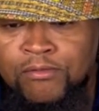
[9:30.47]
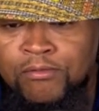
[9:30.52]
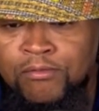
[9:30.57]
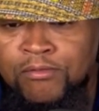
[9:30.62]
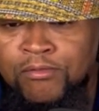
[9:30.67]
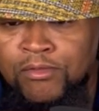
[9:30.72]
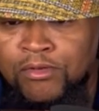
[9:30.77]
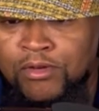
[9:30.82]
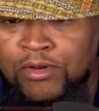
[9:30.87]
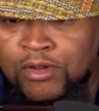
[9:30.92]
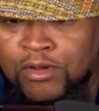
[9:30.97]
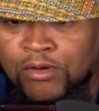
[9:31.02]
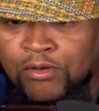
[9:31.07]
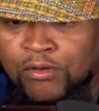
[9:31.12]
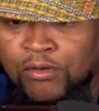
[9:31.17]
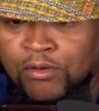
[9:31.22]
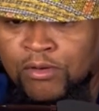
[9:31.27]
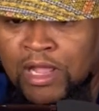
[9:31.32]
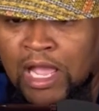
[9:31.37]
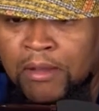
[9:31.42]
You know,
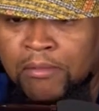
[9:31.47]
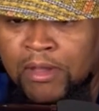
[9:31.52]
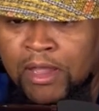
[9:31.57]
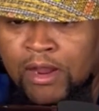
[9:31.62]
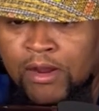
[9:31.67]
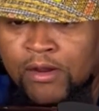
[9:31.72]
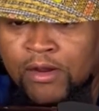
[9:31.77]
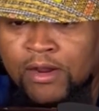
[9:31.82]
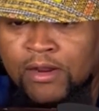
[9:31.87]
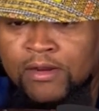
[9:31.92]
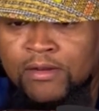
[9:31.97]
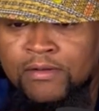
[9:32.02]
got okay. married,